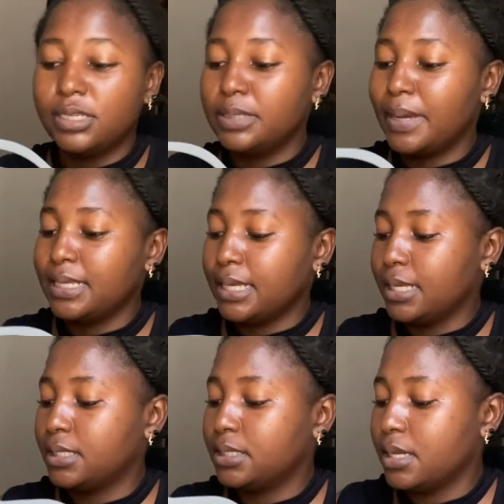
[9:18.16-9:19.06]
This
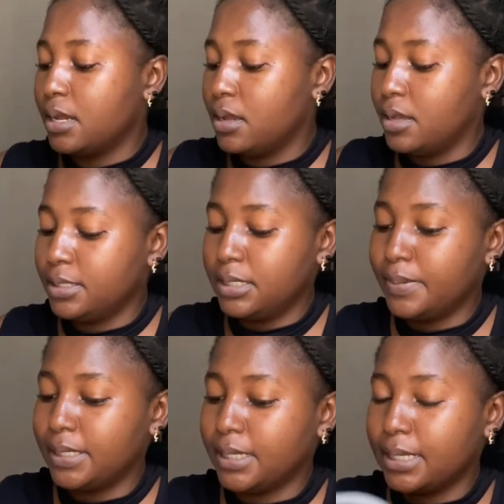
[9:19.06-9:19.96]
basket, uh, this
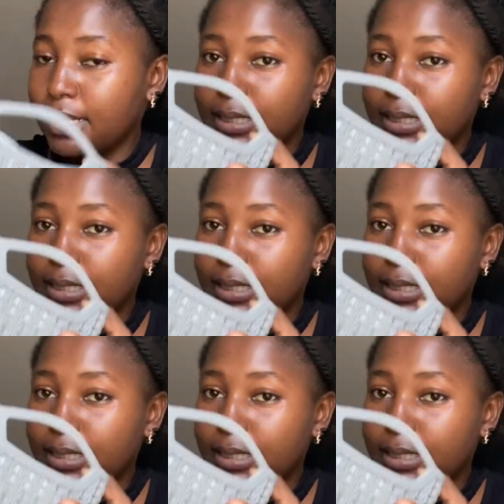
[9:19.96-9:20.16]
basket and